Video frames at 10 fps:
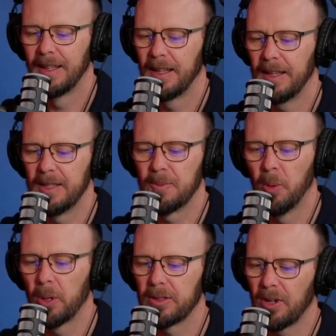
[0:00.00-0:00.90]
In
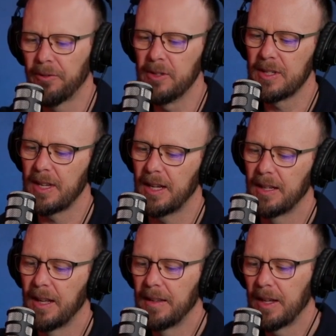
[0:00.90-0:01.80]
sport, it's often said
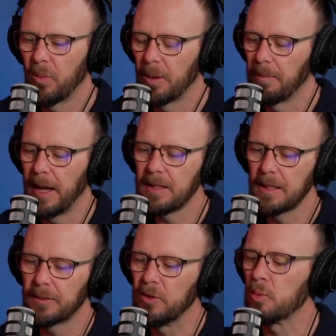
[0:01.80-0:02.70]
that what makes the
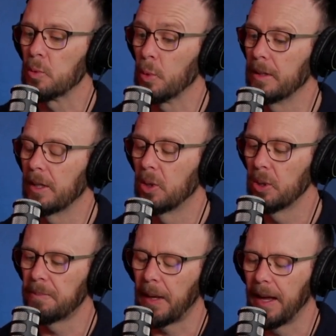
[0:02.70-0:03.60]
difference between the
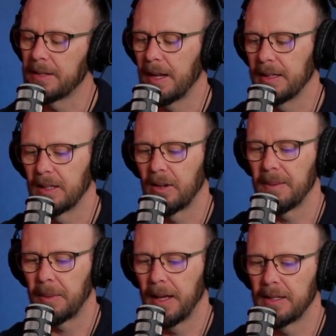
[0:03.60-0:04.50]
good players and the great
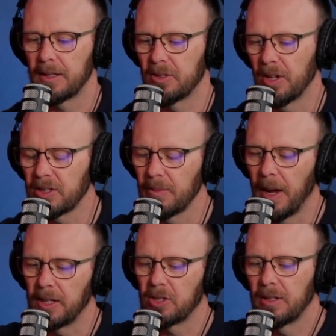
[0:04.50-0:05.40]
players is not so
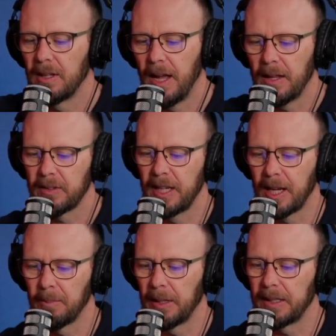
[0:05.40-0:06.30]
much athletic
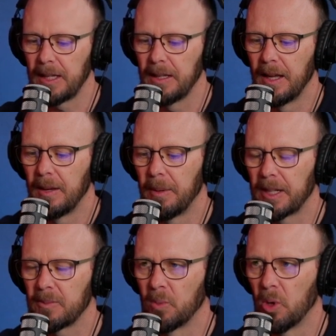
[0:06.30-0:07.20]
ability, but
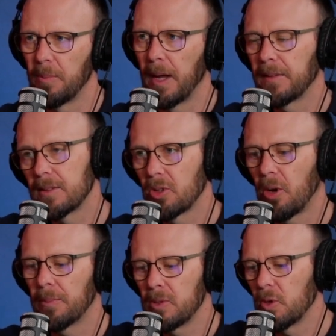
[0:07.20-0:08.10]
it's more about the
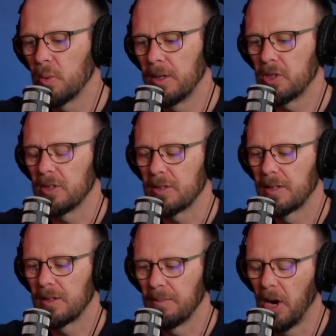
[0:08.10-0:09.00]
top 2 inches,
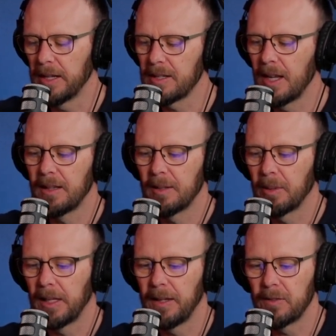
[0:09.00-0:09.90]
the mindset, the
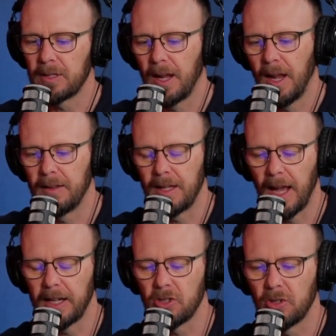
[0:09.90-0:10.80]
beliefs, and the
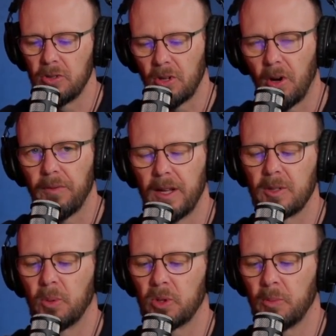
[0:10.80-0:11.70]
attitudes of that
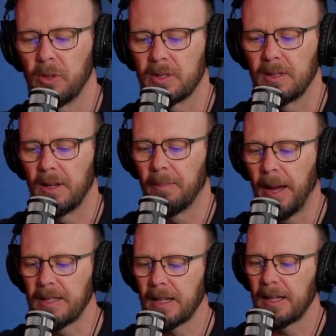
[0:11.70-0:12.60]
sports person. Now,
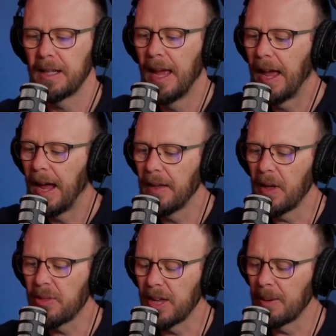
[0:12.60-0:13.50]
basically, how they
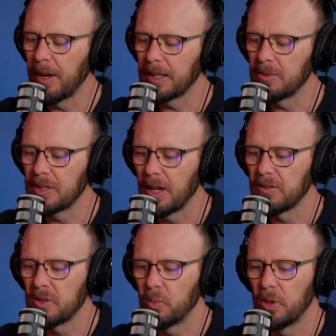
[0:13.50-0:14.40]
think about themselves,
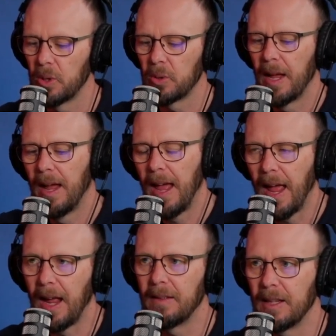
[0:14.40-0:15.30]
the world,
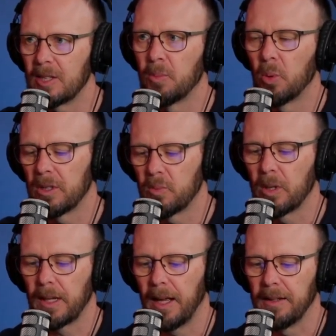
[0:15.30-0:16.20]
and their sport is
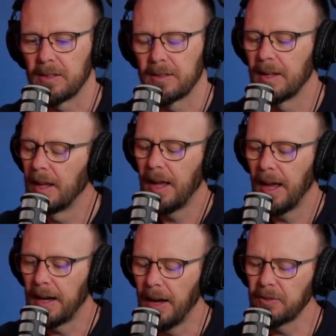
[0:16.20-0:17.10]
what counts.
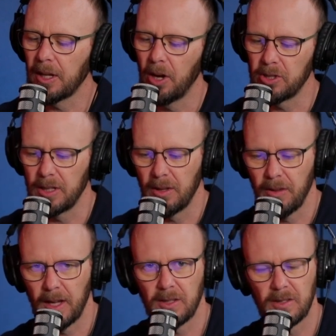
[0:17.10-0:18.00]
And after coaching
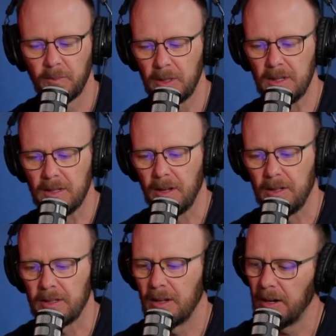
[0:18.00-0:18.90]
thousands of business
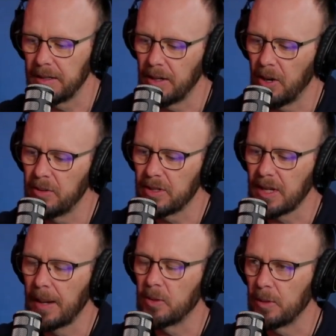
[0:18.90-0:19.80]
owners, I know the
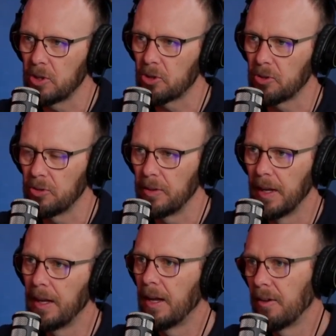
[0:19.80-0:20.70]
same to be true
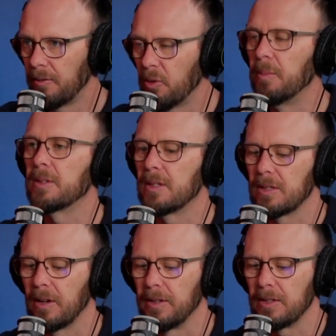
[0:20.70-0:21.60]
for business
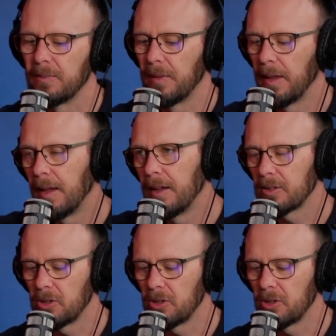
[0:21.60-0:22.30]
owners. So